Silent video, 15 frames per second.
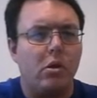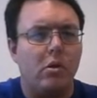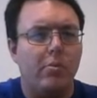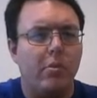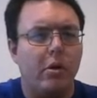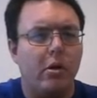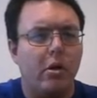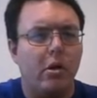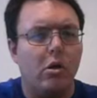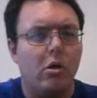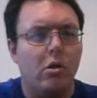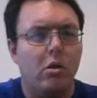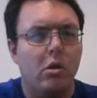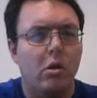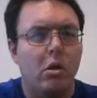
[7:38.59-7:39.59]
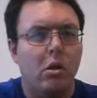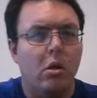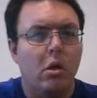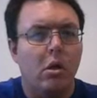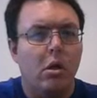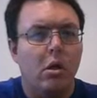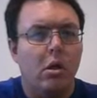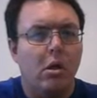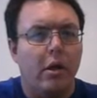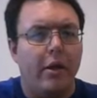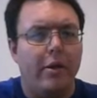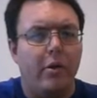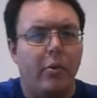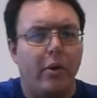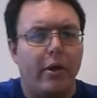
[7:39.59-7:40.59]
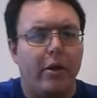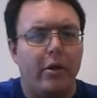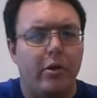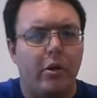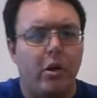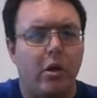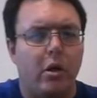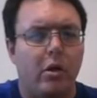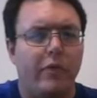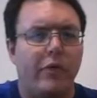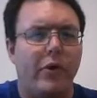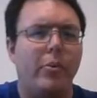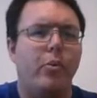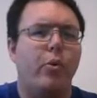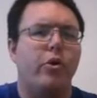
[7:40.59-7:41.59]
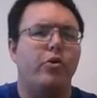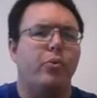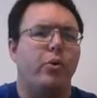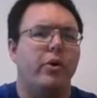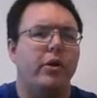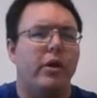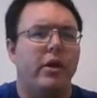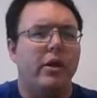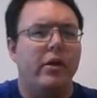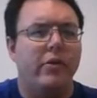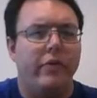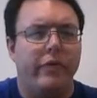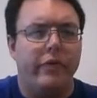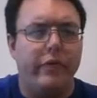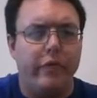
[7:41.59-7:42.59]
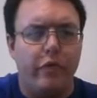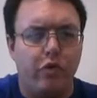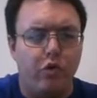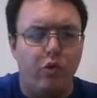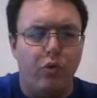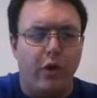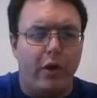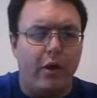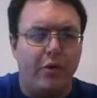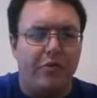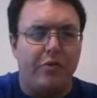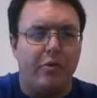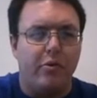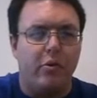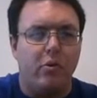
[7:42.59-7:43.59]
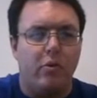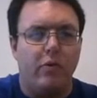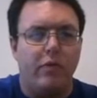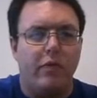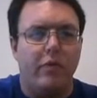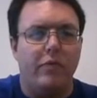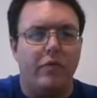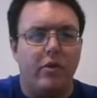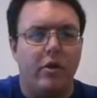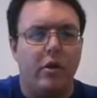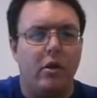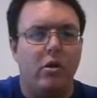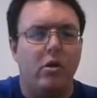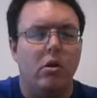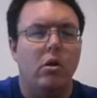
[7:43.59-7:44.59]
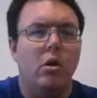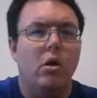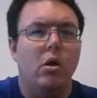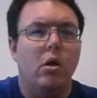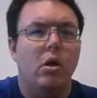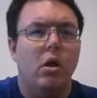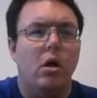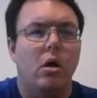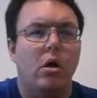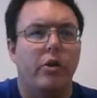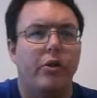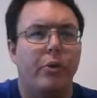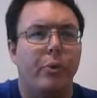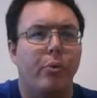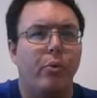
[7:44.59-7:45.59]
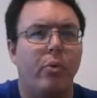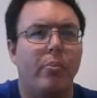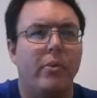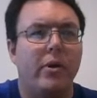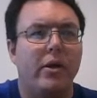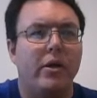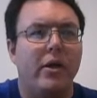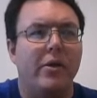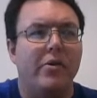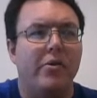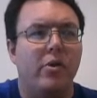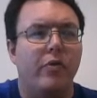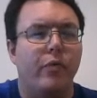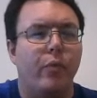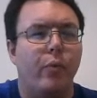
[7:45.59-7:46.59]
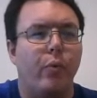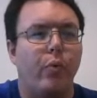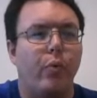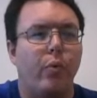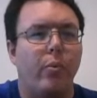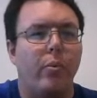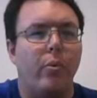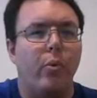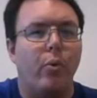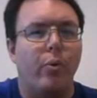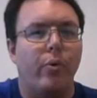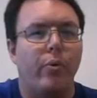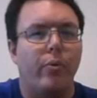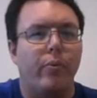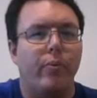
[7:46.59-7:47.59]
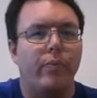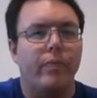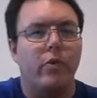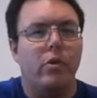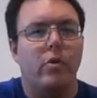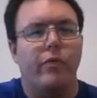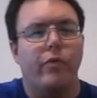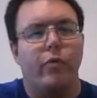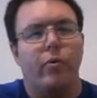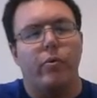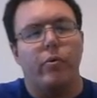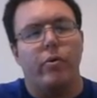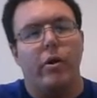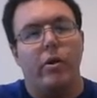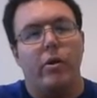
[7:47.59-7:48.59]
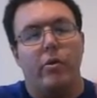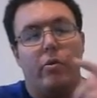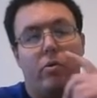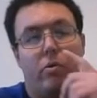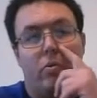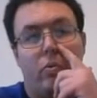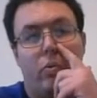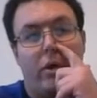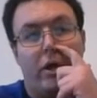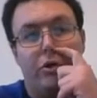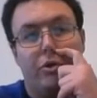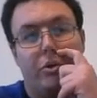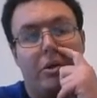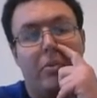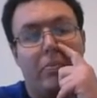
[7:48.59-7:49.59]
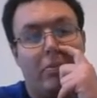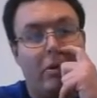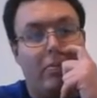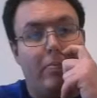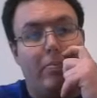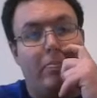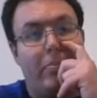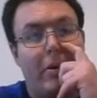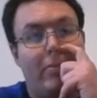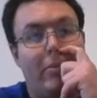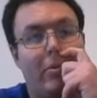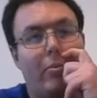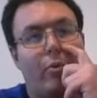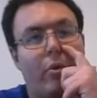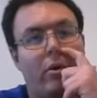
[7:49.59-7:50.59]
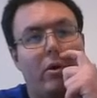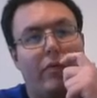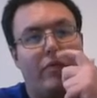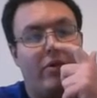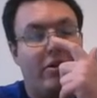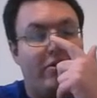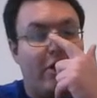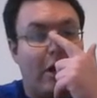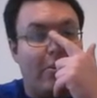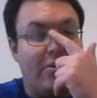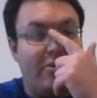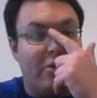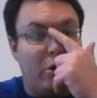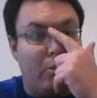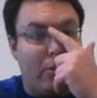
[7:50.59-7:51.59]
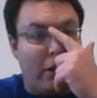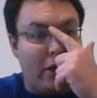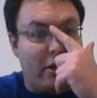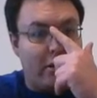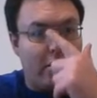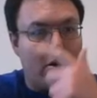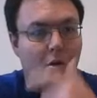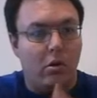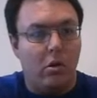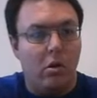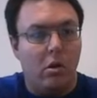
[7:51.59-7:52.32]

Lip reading: But anyway, February 28th, 2015, there will be a Civil War memorial in memory of Thomas Hill Macon.